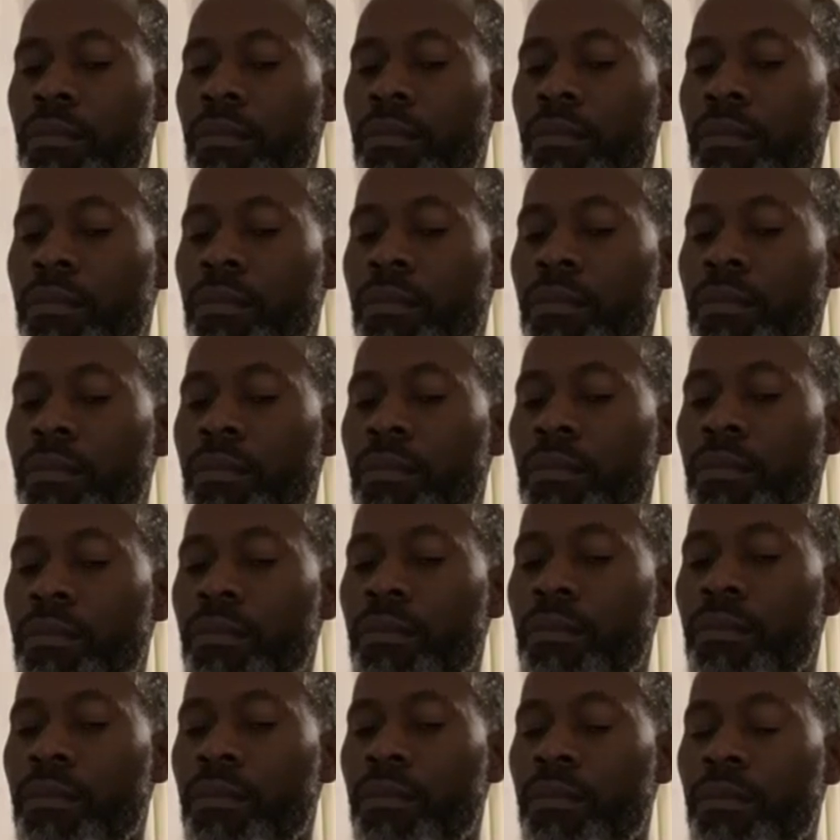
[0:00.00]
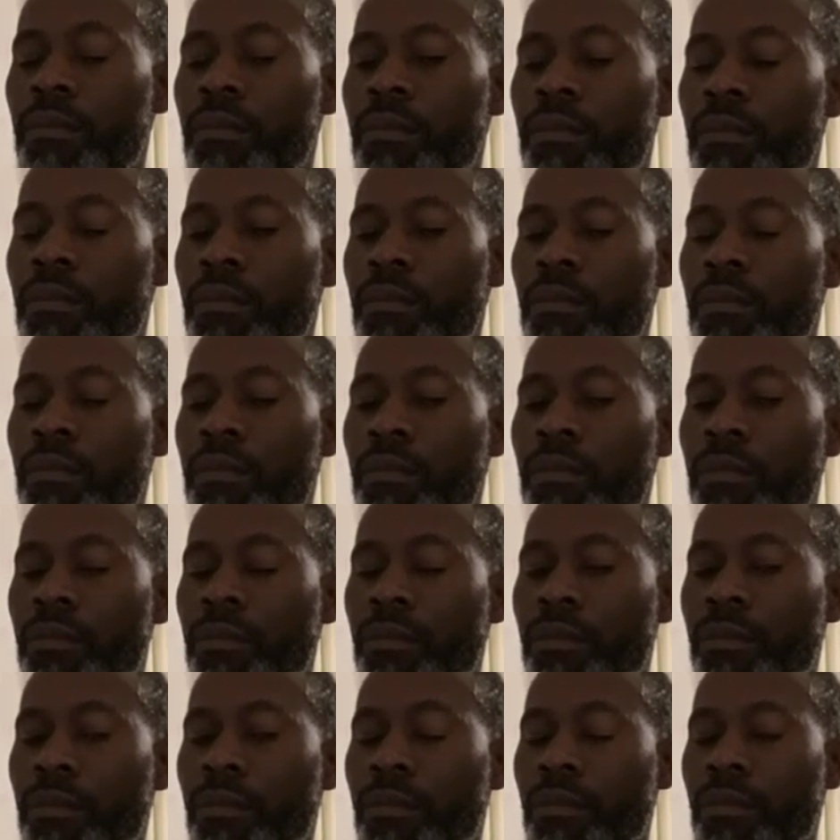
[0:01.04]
[no speech]